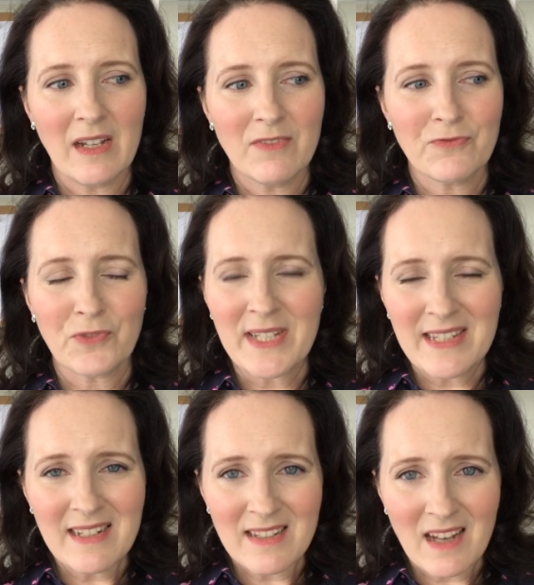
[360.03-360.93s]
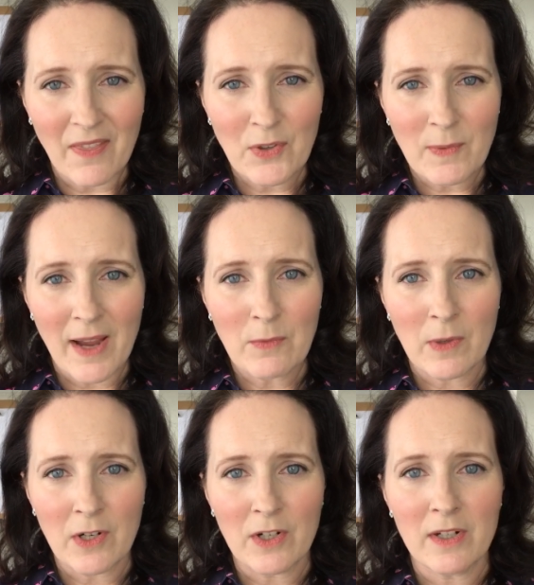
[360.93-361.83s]
frizzy is not the right
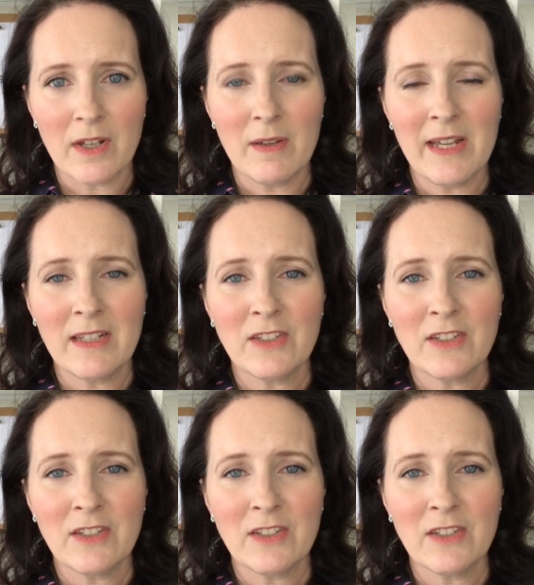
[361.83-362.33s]
word. It